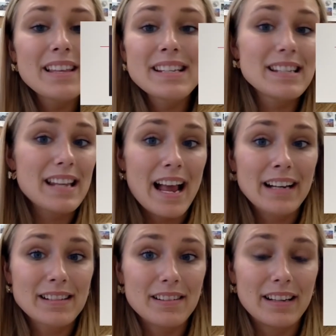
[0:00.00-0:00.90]
an
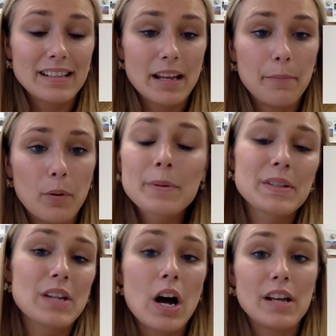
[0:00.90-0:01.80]
excellent example.
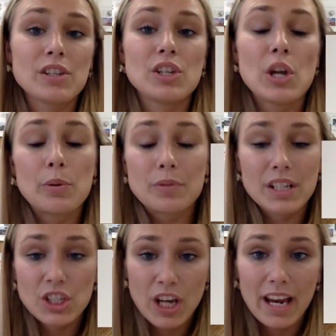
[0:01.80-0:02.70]
Verstadt is known to
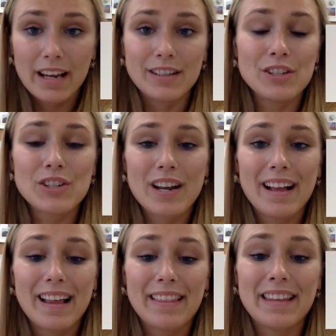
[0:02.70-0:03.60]
change
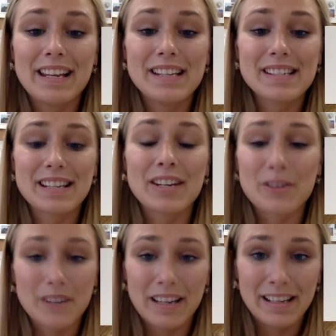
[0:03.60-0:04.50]
the
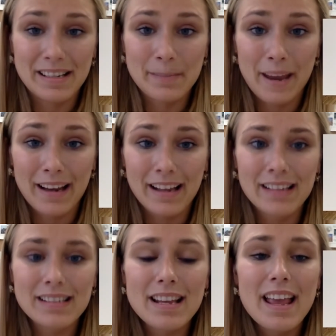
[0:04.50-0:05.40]
scenery in his
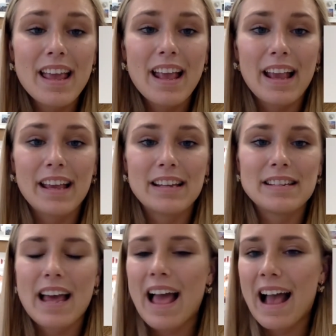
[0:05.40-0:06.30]
paintings and
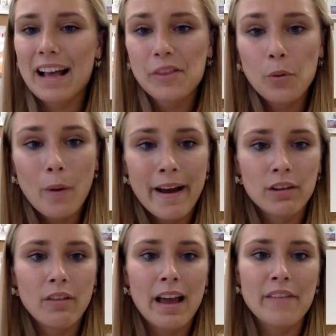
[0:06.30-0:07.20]
add the
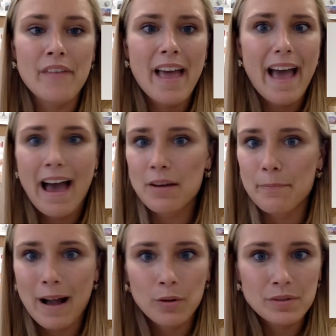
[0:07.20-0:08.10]
wildlife, add
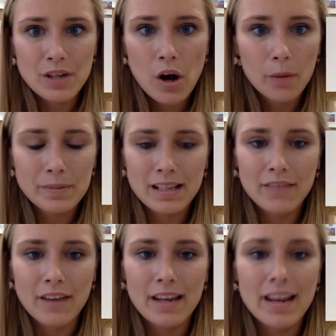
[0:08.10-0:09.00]
mountaintops
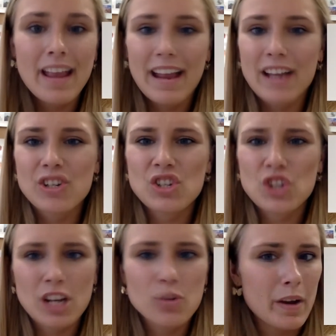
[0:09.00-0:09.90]
even, and just
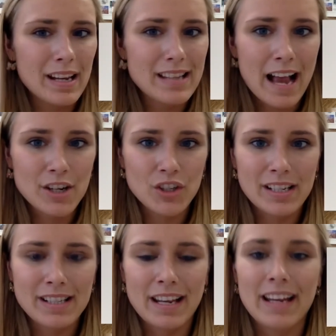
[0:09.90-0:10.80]
change what he's actually
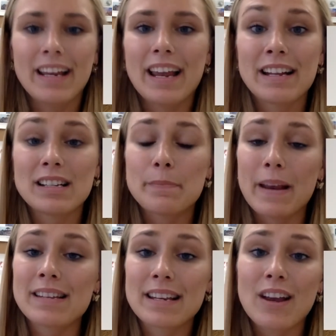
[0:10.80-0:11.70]
seeing, and he's
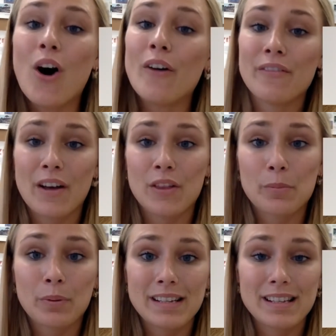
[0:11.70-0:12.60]
basing it off of other
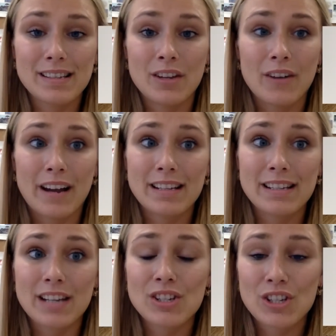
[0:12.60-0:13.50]
places in the United States too.